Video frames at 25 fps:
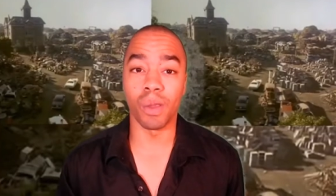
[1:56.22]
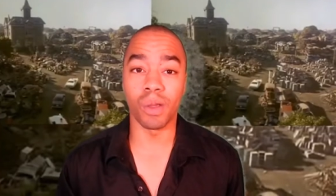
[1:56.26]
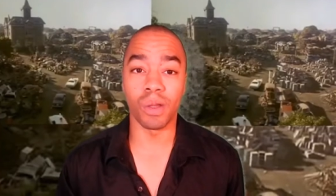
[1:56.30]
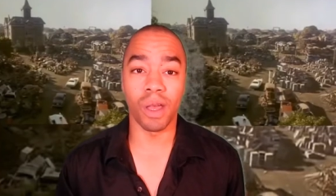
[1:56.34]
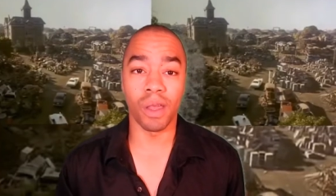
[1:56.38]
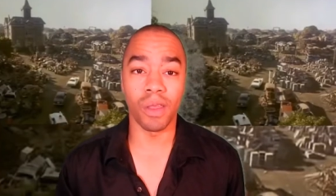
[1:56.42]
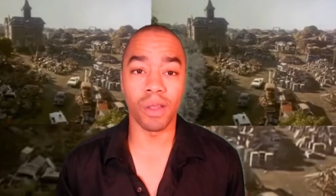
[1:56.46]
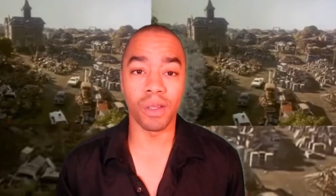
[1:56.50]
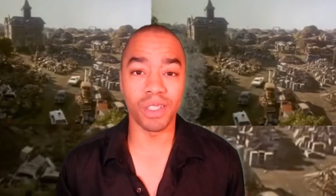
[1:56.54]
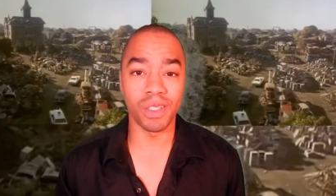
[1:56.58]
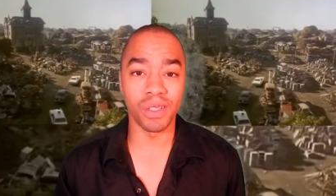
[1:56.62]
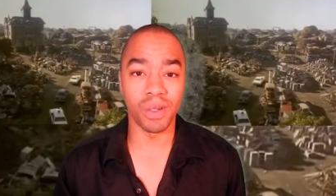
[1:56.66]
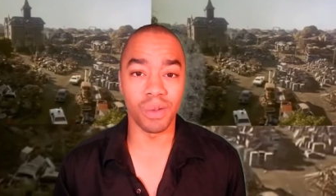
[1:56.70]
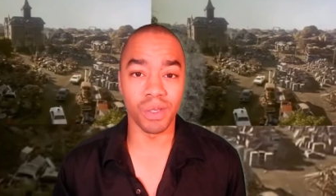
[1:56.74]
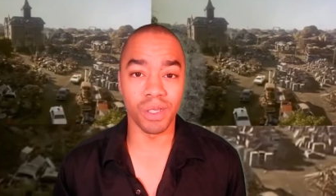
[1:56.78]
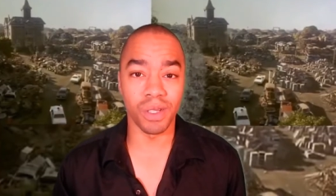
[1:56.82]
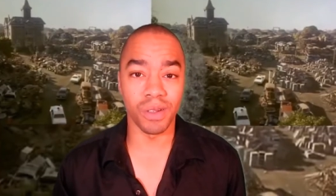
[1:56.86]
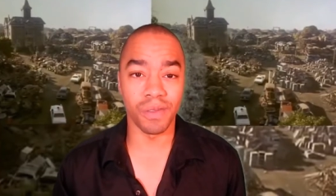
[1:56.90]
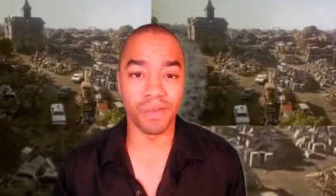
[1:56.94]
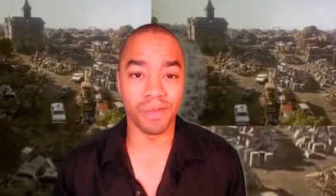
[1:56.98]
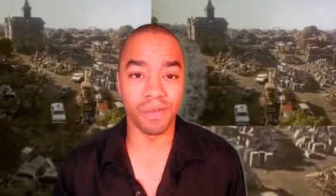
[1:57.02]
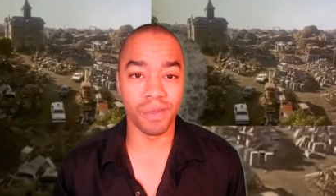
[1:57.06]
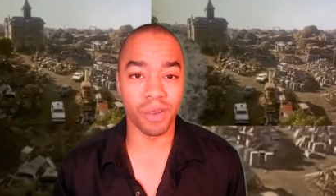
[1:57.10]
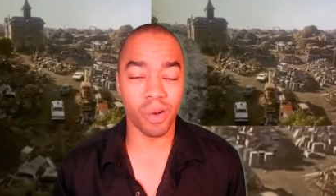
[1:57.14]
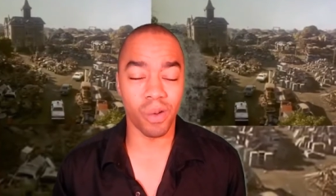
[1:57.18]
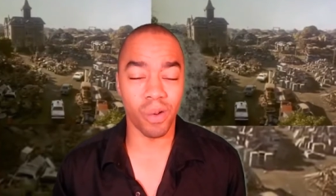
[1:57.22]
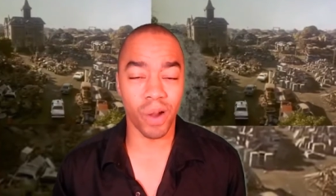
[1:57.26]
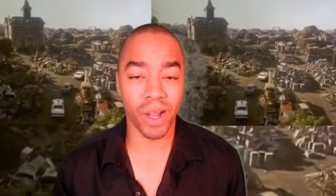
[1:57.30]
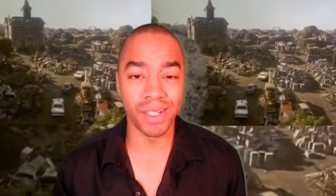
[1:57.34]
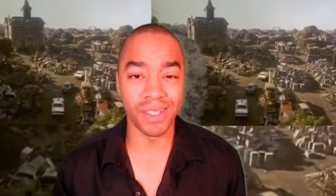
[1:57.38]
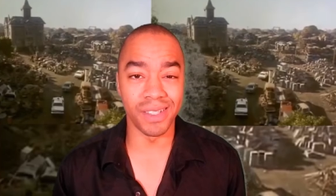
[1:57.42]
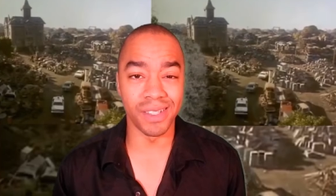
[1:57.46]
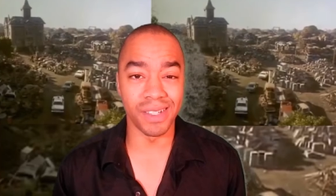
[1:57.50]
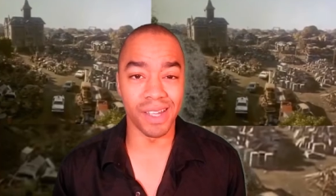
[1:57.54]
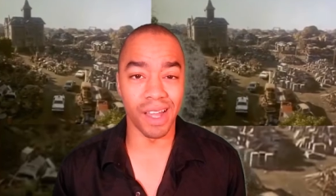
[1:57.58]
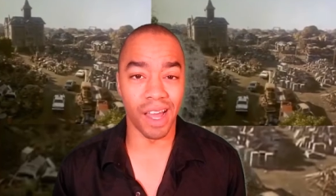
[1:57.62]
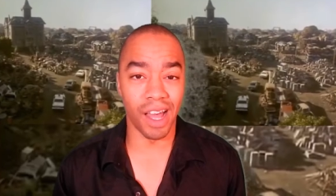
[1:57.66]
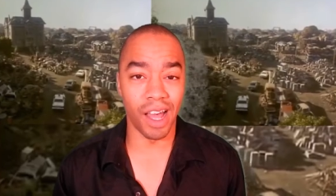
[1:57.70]
I thought it was a
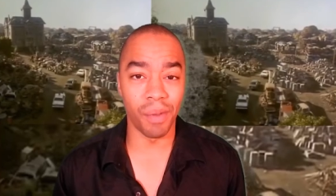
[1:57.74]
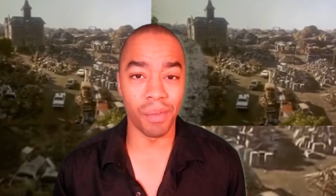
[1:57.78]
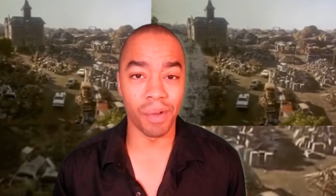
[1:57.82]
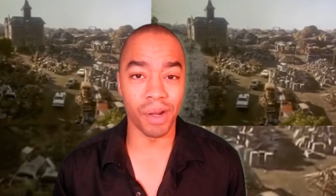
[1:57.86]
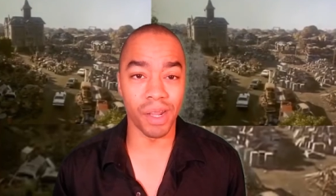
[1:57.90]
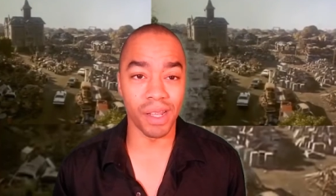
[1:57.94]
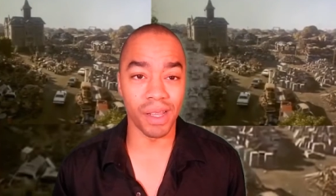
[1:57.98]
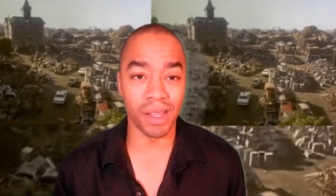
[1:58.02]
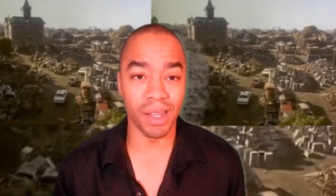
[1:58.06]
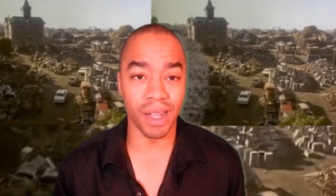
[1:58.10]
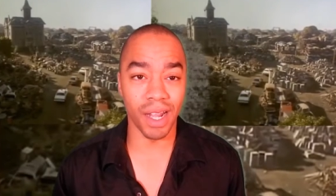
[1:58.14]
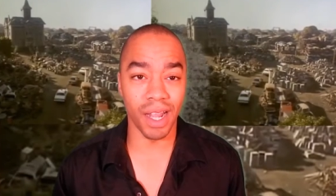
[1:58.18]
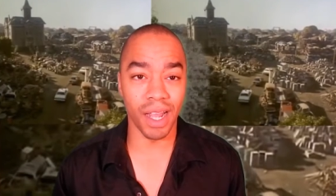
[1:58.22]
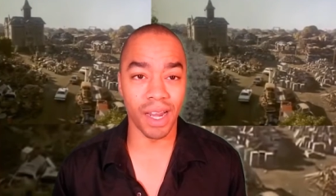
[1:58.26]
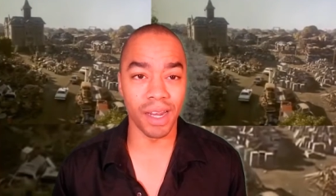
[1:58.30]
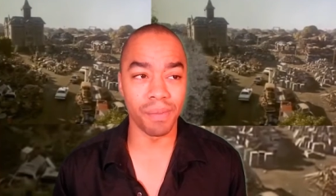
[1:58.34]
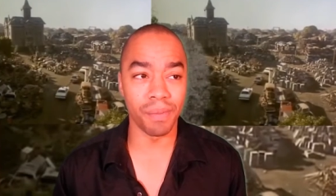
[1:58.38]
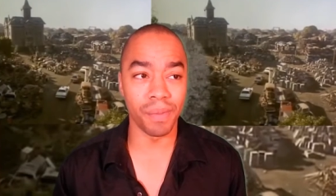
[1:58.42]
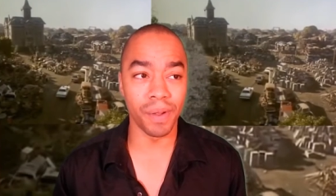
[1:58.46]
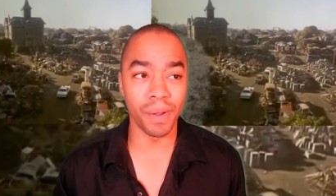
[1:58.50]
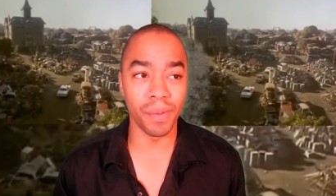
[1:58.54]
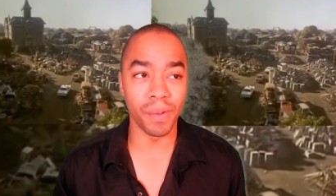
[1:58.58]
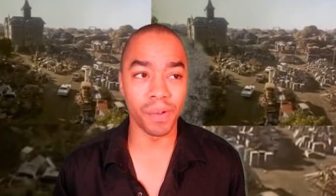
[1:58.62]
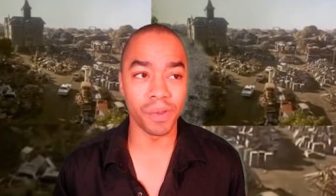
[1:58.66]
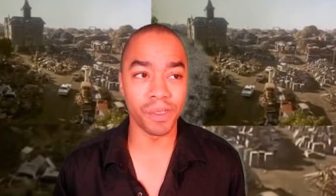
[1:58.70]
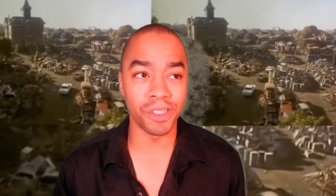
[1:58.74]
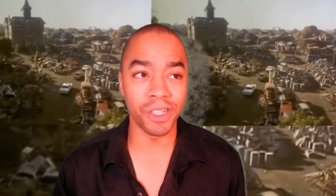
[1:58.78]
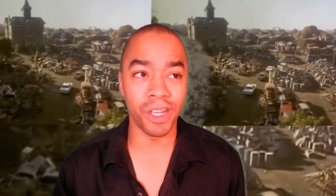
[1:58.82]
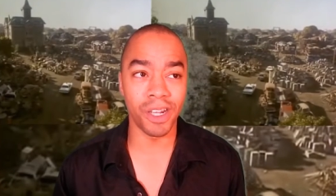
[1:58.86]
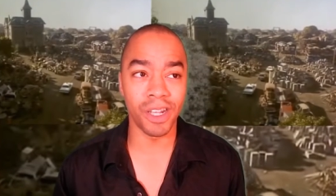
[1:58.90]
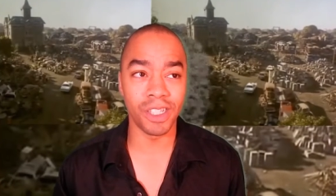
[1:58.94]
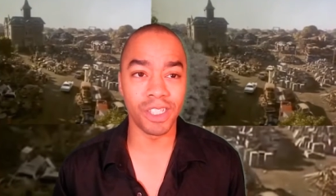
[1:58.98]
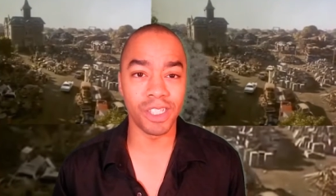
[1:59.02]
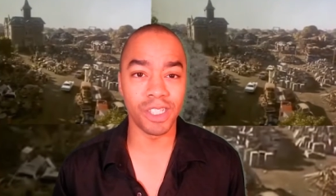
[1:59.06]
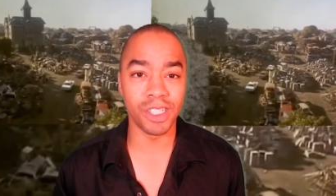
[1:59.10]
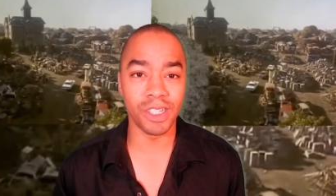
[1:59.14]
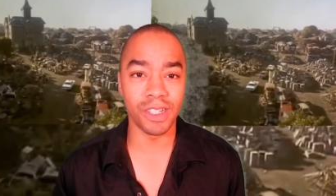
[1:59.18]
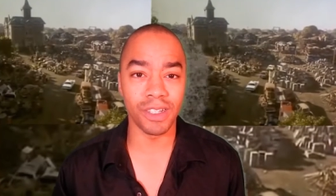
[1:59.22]
crazy comedy. Like I, people said,
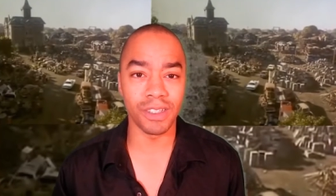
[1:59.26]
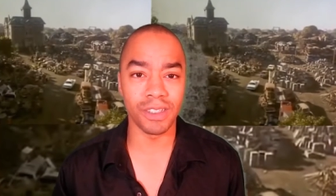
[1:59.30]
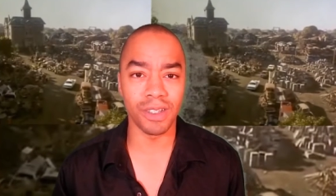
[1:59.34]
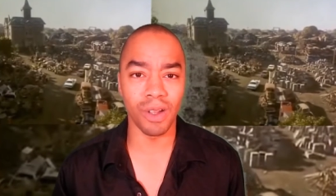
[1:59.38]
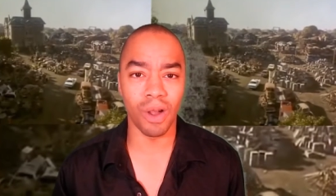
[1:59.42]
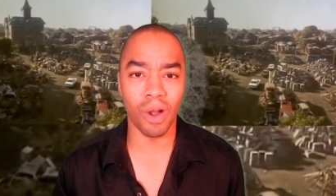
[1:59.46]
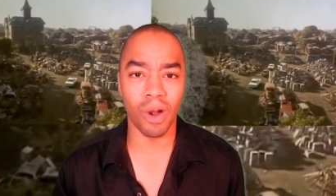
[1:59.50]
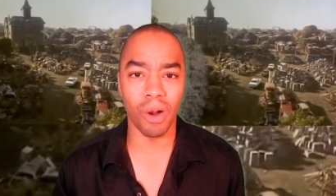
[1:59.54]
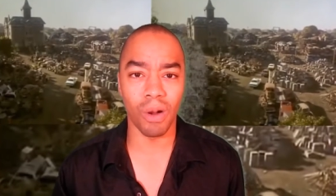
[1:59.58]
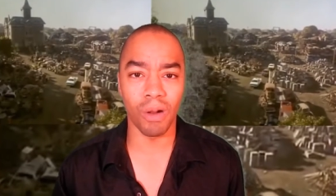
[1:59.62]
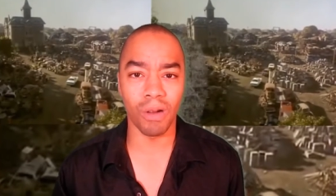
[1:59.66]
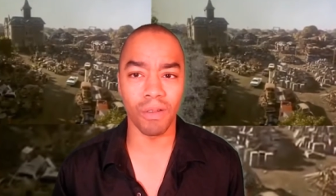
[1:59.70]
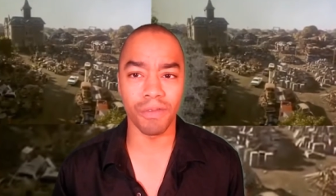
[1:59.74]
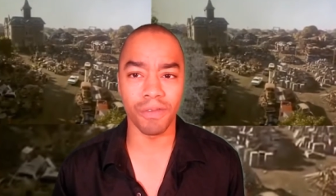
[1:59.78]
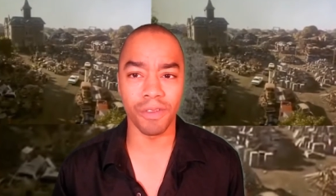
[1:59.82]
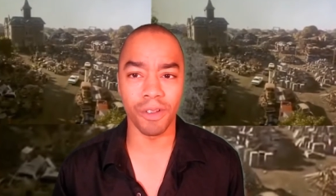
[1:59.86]
it's it's a horror